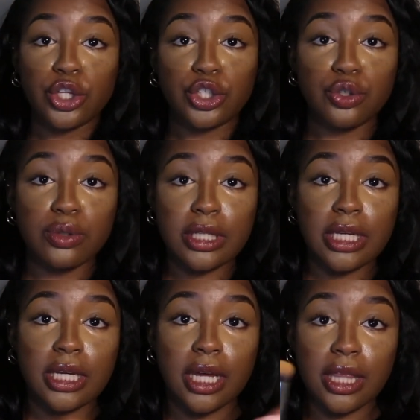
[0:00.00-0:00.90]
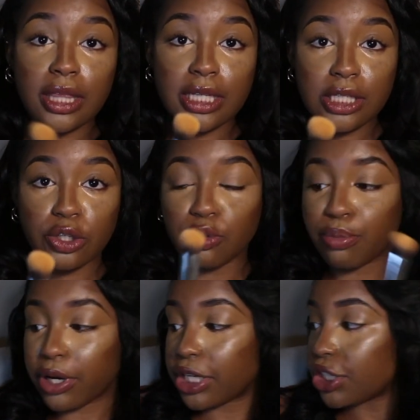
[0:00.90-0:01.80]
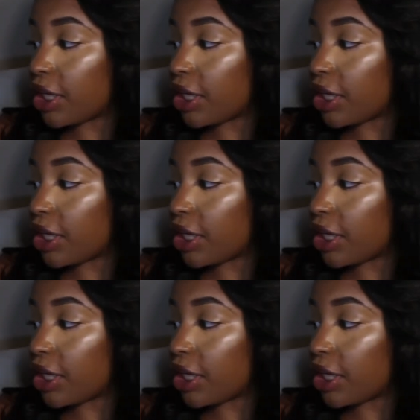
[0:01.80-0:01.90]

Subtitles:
using this little brush,